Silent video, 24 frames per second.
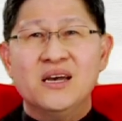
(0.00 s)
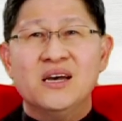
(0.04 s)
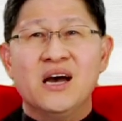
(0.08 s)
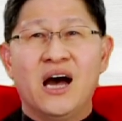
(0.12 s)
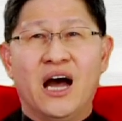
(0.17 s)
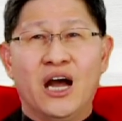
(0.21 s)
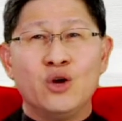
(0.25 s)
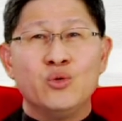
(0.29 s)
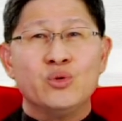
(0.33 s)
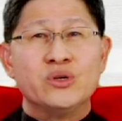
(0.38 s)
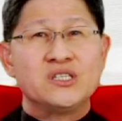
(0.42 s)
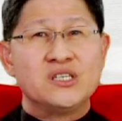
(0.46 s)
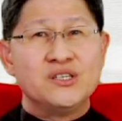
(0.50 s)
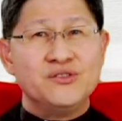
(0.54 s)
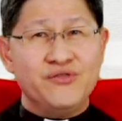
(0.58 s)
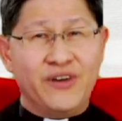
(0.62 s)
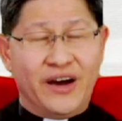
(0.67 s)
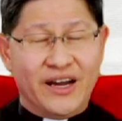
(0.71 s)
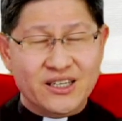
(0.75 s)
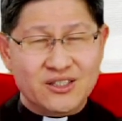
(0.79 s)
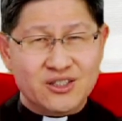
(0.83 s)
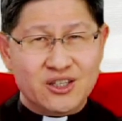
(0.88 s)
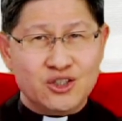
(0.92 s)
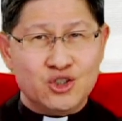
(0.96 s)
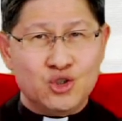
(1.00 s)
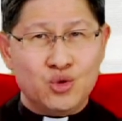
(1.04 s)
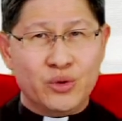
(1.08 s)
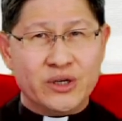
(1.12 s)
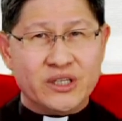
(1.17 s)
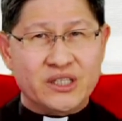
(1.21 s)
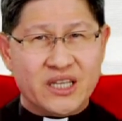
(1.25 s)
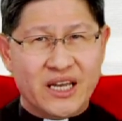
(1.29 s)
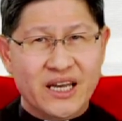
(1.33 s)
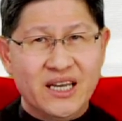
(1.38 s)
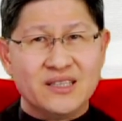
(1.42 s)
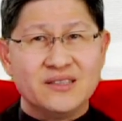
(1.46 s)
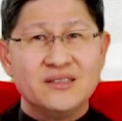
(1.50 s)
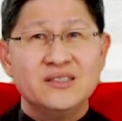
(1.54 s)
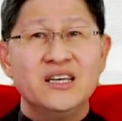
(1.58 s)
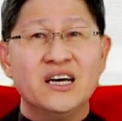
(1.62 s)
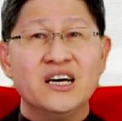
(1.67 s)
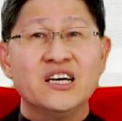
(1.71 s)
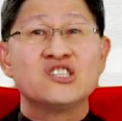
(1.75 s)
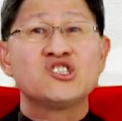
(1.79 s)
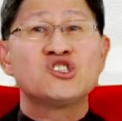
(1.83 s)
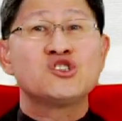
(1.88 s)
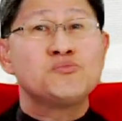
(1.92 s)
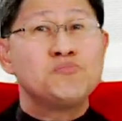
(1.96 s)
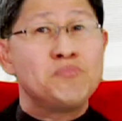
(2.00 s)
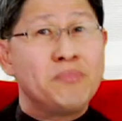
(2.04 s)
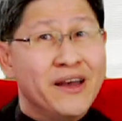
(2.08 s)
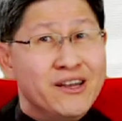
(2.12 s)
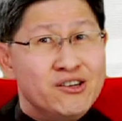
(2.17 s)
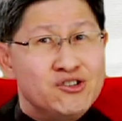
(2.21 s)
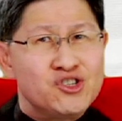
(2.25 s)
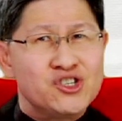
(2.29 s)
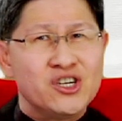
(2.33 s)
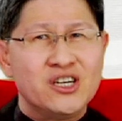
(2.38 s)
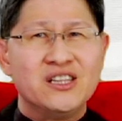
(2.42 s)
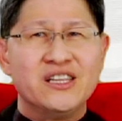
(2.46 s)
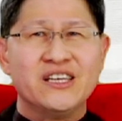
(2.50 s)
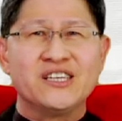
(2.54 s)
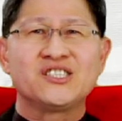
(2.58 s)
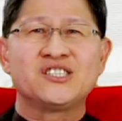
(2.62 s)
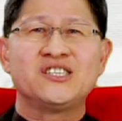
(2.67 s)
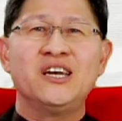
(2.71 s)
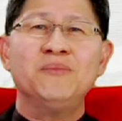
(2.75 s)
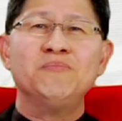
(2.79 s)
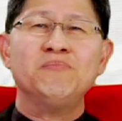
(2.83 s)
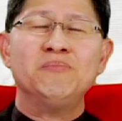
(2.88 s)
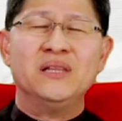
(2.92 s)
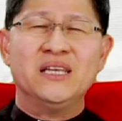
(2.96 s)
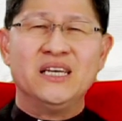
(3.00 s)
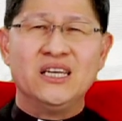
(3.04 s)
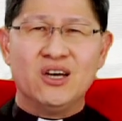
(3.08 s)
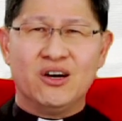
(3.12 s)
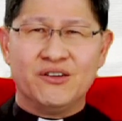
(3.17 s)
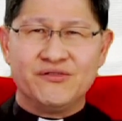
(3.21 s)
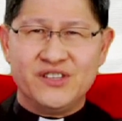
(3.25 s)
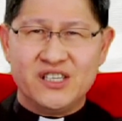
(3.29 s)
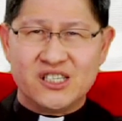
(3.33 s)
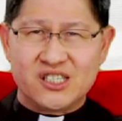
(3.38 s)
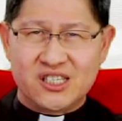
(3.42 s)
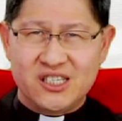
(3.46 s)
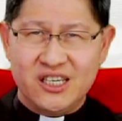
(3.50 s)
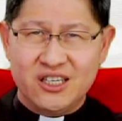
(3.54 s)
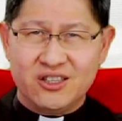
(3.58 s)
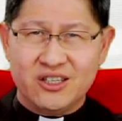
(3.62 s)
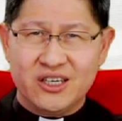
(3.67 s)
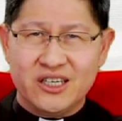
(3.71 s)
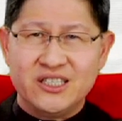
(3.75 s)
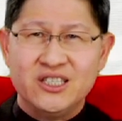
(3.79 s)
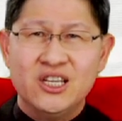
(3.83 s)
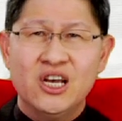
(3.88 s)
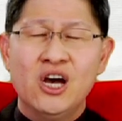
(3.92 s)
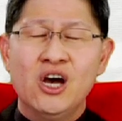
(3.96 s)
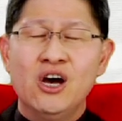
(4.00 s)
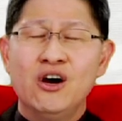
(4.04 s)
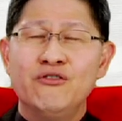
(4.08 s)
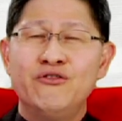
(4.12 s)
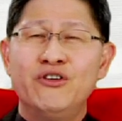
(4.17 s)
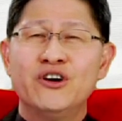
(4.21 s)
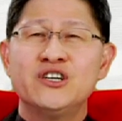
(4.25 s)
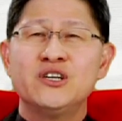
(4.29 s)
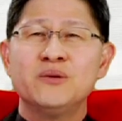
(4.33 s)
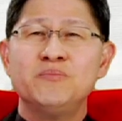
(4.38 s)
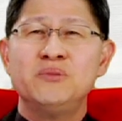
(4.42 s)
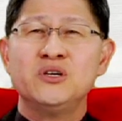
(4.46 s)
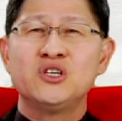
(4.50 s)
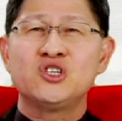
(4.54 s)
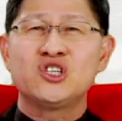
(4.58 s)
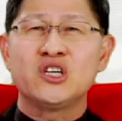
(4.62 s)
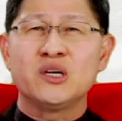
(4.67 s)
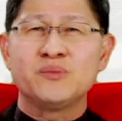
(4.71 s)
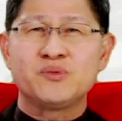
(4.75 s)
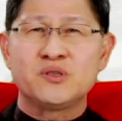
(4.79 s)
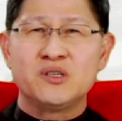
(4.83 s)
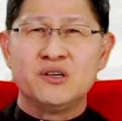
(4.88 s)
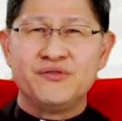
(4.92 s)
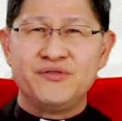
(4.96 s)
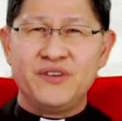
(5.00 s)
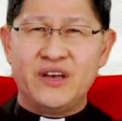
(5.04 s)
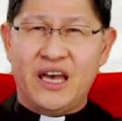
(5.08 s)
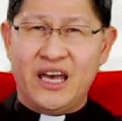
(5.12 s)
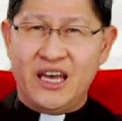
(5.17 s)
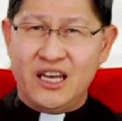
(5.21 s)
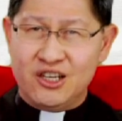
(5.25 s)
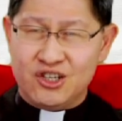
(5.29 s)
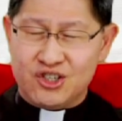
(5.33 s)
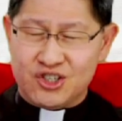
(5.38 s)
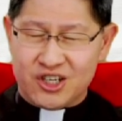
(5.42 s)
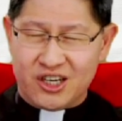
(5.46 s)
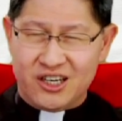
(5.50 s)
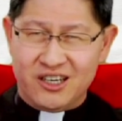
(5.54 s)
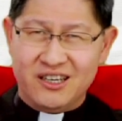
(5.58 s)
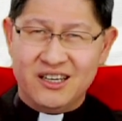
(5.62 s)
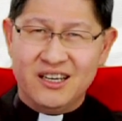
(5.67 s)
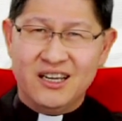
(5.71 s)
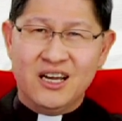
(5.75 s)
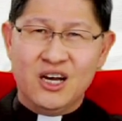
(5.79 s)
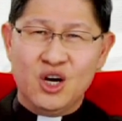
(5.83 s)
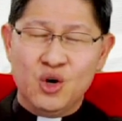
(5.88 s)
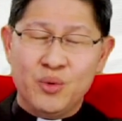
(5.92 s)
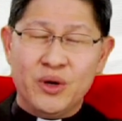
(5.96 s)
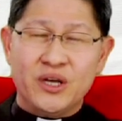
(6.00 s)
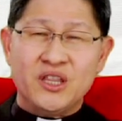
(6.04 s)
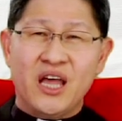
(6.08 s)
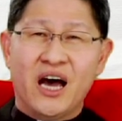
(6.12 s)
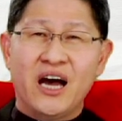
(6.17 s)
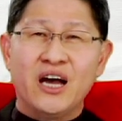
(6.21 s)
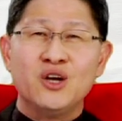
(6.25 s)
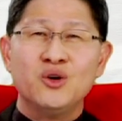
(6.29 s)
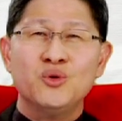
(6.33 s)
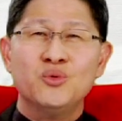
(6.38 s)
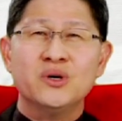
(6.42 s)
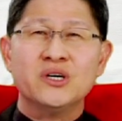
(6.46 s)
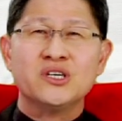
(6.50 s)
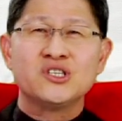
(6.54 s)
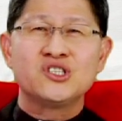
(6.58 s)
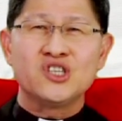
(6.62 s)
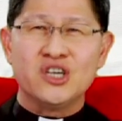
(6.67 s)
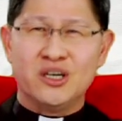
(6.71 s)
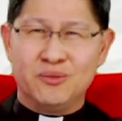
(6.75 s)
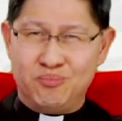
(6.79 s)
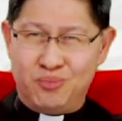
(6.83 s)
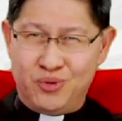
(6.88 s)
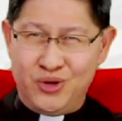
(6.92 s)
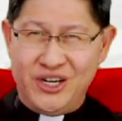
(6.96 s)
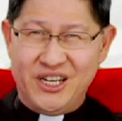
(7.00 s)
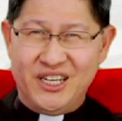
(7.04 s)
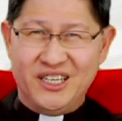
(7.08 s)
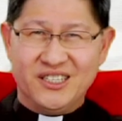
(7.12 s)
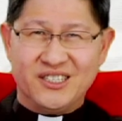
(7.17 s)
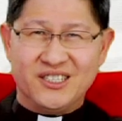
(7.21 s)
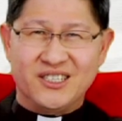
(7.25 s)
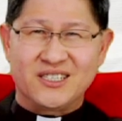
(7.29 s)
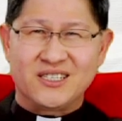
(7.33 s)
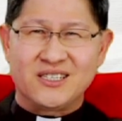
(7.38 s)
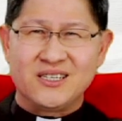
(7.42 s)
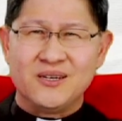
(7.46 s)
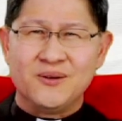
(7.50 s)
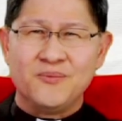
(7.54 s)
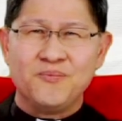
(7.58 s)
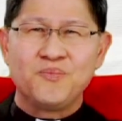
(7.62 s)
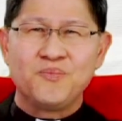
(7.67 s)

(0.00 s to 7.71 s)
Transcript: I was invited to attend a special assembly of the Synod for the bishops of Asia when I was a priest.